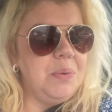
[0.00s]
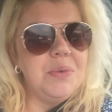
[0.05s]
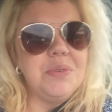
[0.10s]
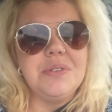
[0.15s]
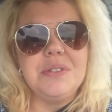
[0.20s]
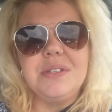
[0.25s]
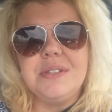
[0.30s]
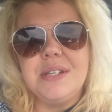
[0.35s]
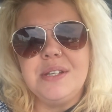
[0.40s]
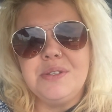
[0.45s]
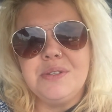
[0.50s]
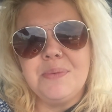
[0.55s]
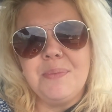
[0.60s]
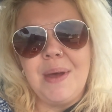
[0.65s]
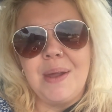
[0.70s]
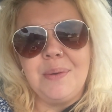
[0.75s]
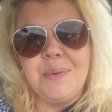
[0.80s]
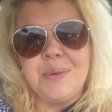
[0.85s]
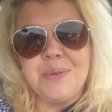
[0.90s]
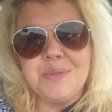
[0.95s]
wants to see
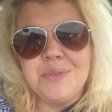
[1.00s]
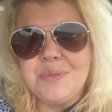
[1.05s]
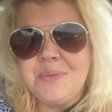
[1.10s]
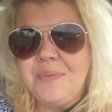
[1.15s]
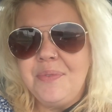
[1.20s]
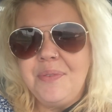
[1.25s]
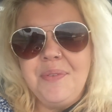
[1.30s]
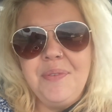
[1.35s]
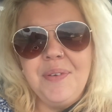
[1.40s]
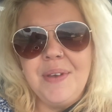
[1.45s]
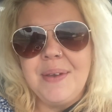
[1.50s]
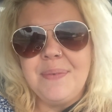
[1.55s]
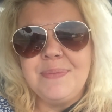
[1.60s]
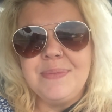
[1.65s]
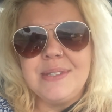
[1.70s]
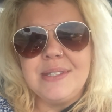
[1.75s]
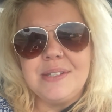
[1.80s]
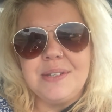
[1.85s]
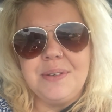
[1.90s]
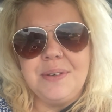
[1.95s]
some animals, something for
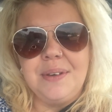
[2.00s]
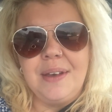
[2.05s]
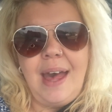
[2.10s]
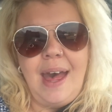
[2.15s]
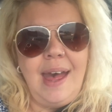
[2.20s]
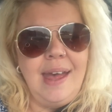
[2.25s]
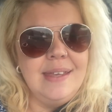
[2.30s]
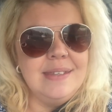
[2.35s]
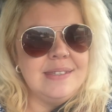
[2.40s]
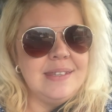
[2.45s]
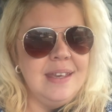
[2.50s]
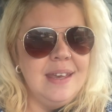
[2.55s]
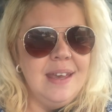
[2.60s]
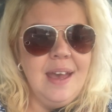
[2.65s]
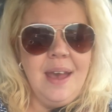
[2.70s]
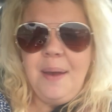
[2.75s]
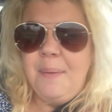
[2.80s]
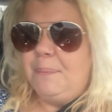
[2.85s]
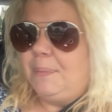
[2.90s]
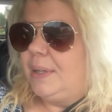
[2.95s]
him to do, guys,
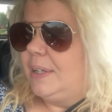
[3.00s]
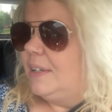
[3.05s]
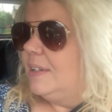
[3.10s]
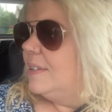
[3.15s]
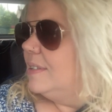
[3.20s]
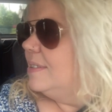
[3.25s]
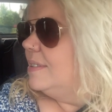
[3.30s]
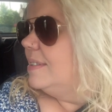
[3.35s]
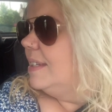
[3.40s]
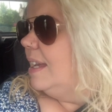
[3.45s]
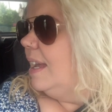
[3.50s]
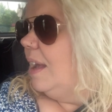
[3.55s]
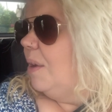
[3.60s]
oh, because